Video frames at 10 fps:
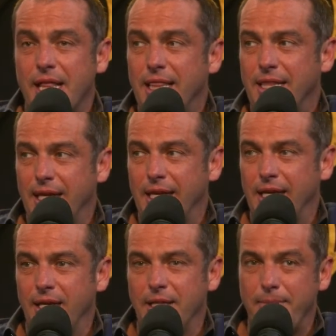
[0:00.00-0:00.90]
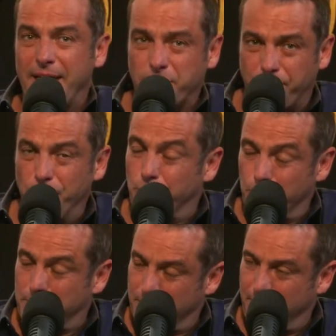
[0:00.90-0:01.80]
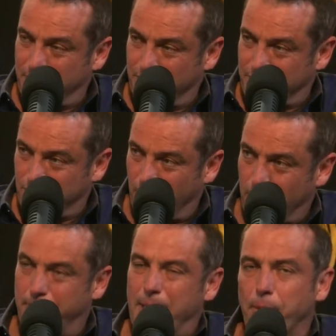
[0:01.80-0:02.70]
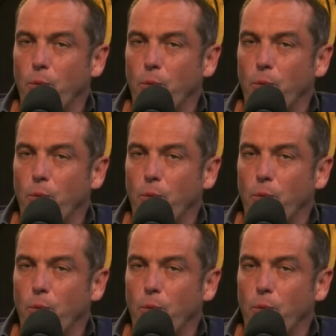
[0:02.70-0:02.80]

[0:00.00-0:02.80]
major food groups in Major League Soccer. People